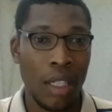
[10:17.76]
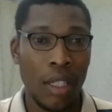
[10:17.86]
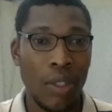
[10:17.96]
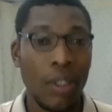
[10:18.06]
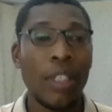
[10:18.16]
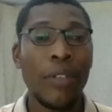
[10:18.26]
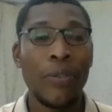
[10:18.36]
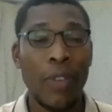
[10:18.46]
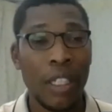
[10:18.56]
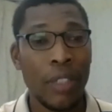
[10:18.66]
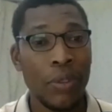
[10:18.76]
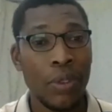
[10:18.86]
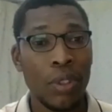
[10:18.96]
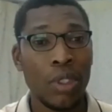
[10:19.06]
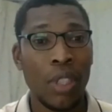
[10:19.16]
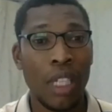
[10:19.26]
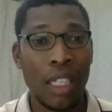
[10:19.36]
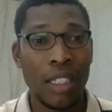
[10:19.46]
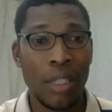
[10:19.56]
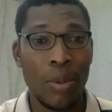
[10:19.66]
Only very few
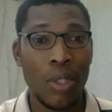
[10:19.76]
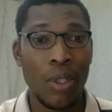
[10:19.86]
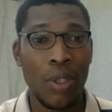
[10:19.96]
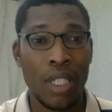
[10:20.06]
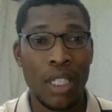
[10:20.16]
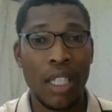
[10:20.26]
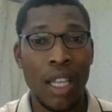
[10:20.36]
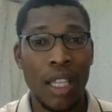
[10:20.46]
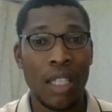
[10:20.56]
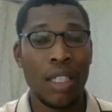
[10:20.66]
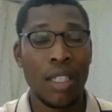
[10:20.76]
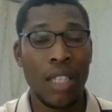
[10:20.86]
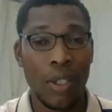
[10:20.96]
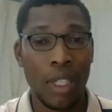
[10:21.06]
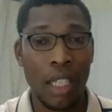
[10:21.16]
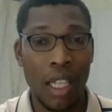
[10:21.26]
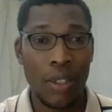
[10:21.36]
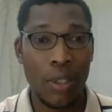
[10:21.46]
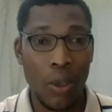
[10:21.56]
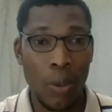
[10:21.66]
scholarships consider second class
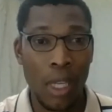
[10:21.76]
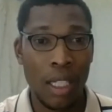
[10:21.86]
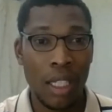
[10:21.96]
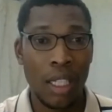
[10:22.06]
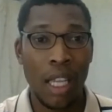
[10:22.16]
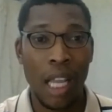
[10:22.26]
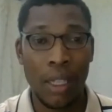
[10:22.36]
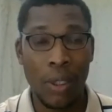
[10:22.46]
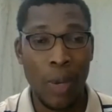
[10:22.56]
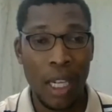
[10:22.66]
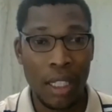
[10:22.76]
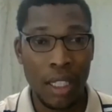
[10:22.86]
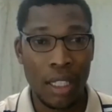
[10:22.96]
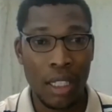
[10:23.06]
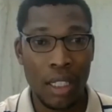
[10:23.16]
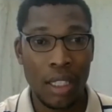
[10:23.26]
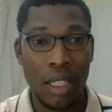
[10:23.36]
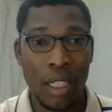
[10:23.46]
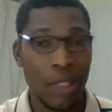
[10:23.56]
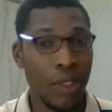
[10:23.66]
lower and lower credit.
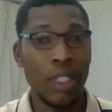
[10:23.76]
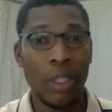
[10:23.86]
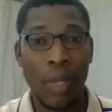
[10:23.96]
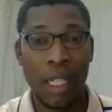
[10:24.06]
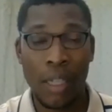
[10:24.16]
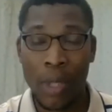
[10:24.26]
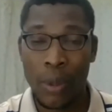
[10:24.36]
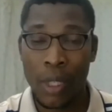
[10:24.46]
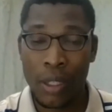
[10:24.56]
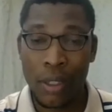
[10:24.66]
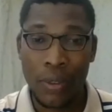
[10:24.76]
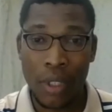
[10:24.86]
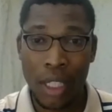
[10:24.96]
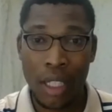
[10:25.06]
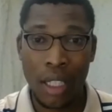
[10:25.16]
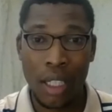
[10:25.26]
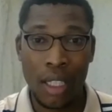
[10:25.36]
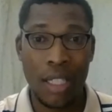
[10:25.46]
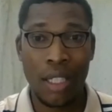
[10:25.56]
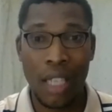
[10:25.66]
The only one I'm aware of currently
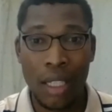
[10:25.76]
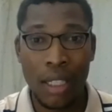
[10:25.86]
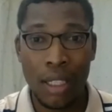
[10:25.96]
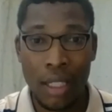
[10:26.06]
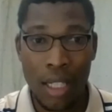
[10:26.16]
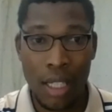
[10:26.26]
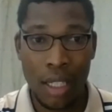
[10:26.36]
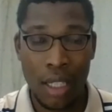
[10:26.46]
is NDDC.